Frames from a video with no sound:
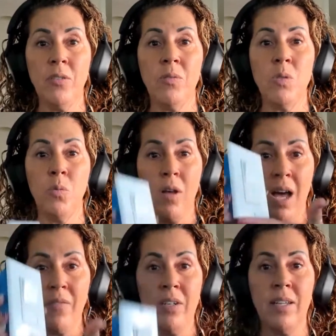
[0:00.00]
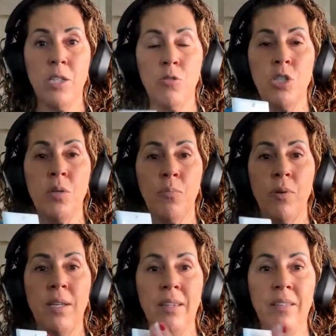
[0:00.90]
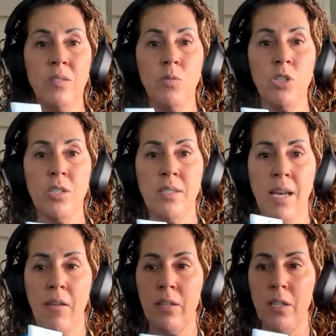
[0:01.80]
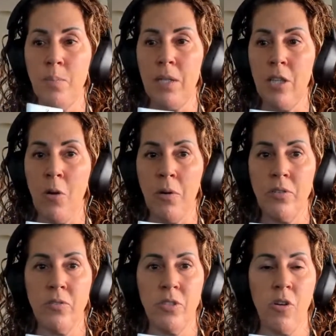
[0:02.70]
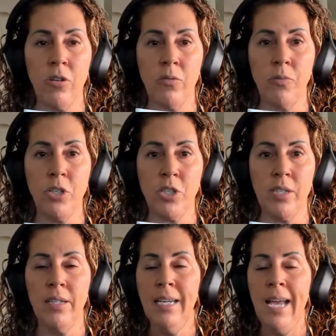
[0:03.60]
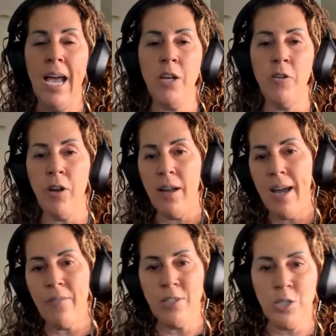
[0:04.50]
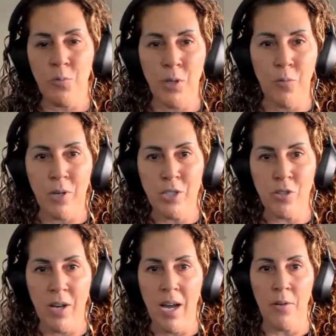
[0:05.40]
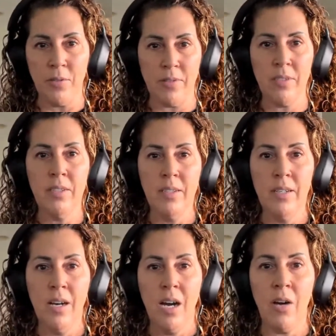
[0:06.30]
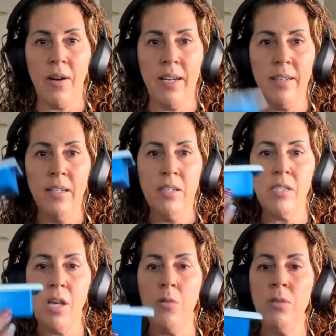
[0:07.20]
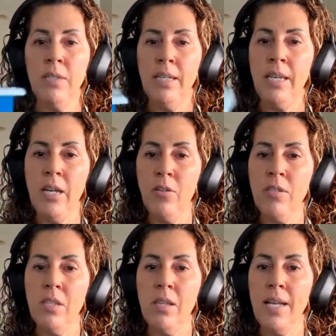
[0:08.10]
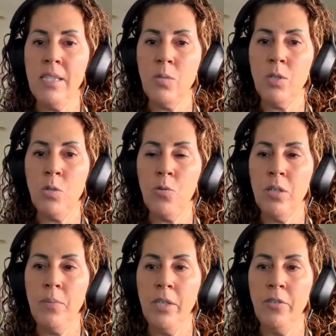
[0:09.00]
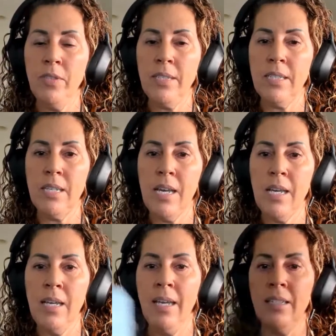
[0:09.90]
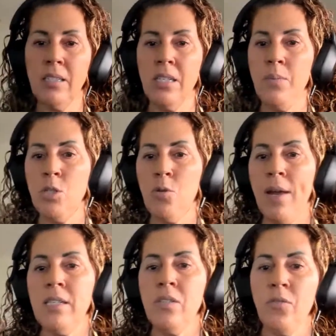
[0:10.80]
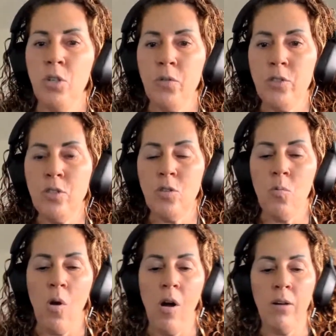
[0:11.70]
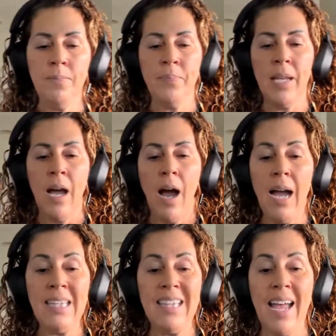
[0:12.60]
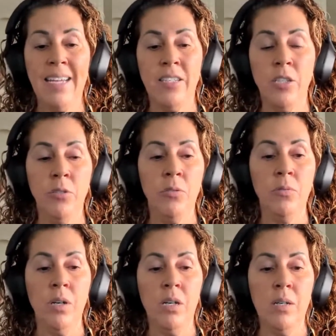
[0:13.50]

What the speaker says: do is we'll have an electrician bring these switches down a little bit lower so the dog can reach it and you're not having to rearrange your house. All right. So here's the light switch we're going to be using today, and it's going to be transferred over to the wall. I like to